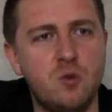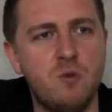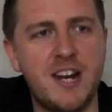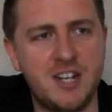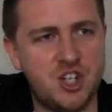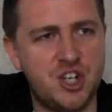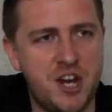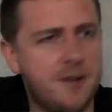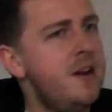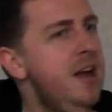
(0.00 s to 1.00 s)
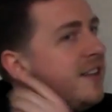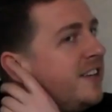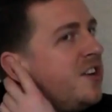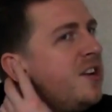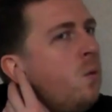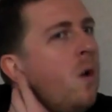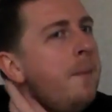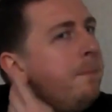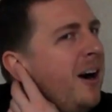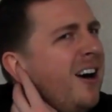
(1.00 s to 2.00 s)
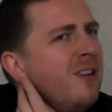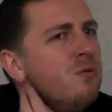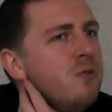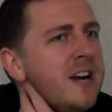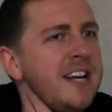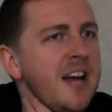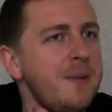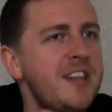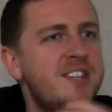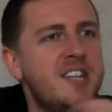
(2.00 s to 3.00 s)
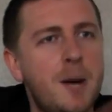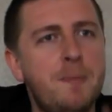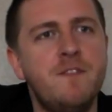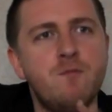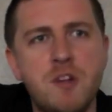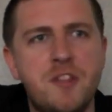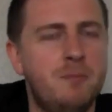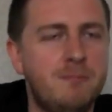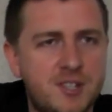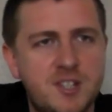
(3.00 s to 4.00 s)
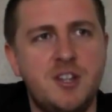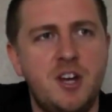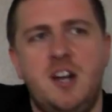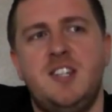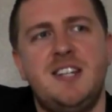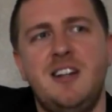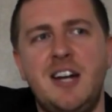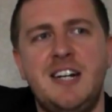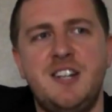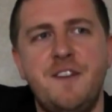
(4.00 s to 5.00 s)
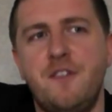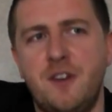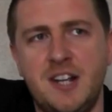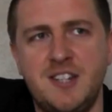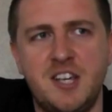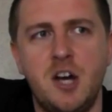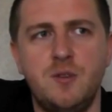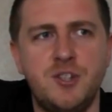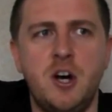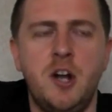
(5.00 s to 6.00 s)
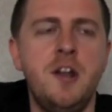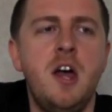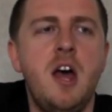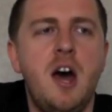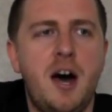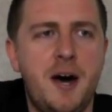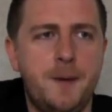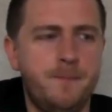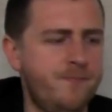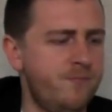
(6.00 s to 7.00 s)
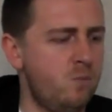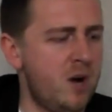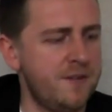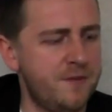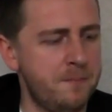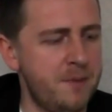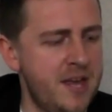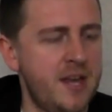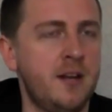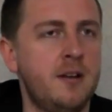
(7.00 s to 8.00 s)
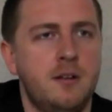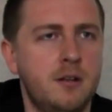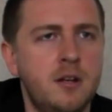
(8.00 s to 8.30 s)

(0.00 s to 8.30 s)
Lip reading: great tune. There's only one part really, I mean there's a couple of rhythms that are slightly different as he goes on. One of them being...